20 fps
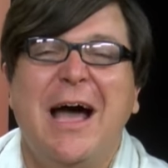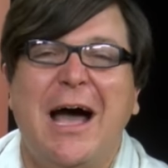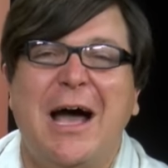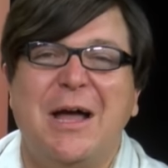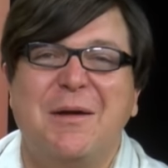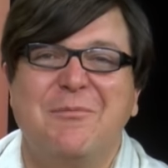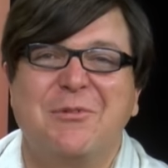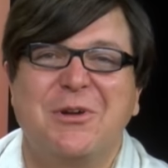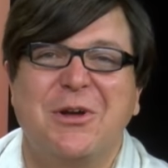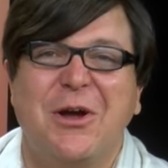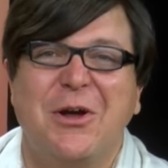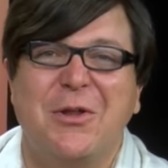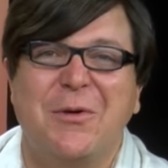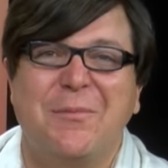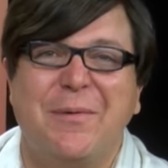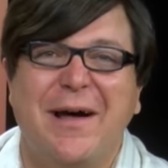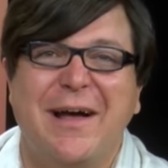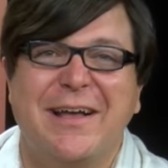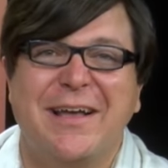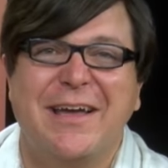I'm Ricardo
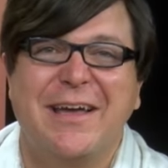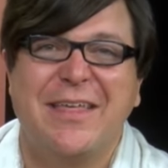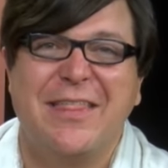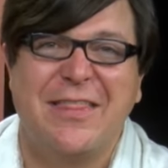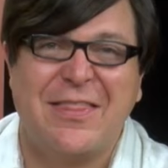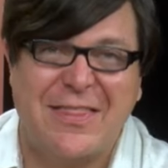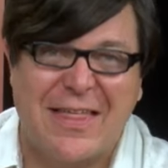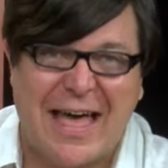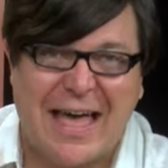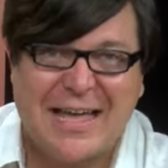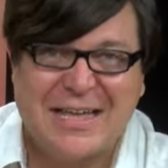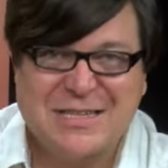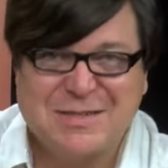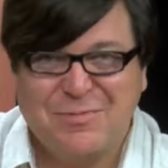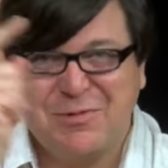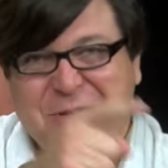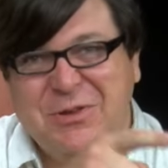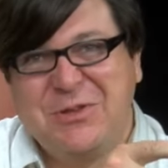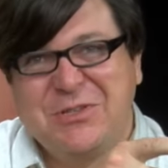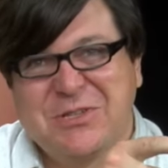Baca. That is
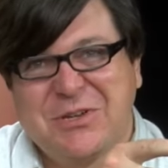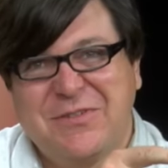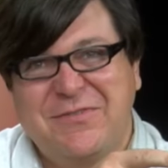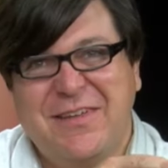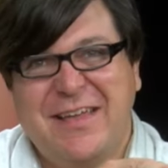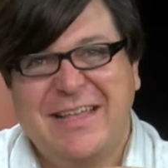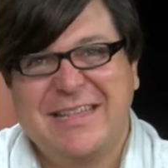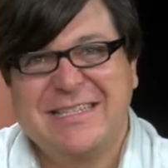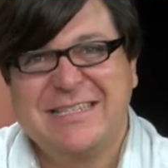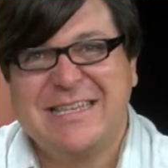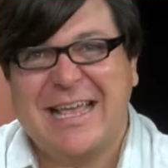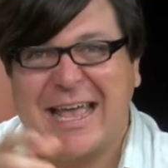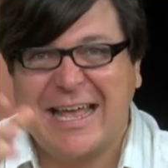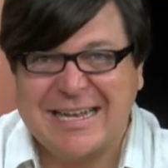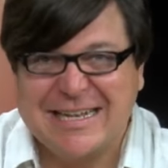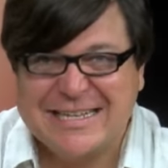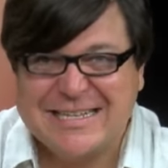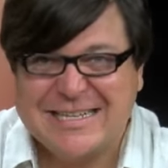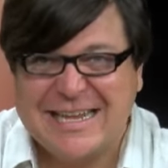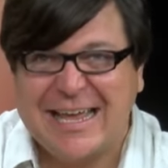producer Vince and